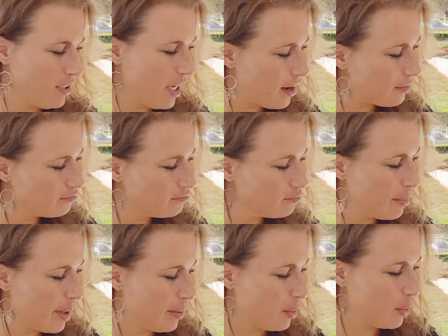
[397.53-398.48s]
yeah,
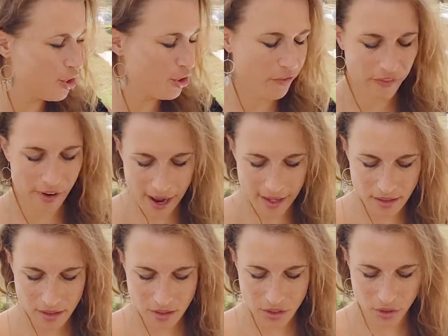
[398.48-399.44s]
maybe with your
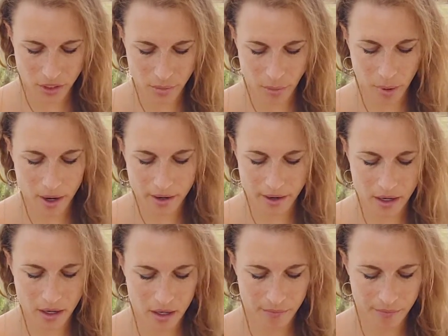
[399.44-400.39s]
friends or your
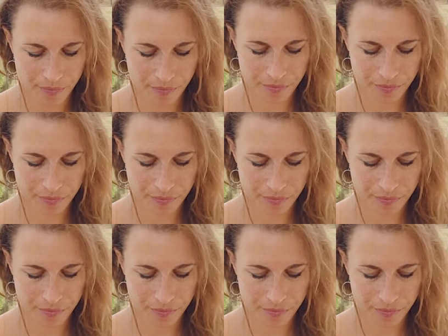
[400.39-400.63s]
partner.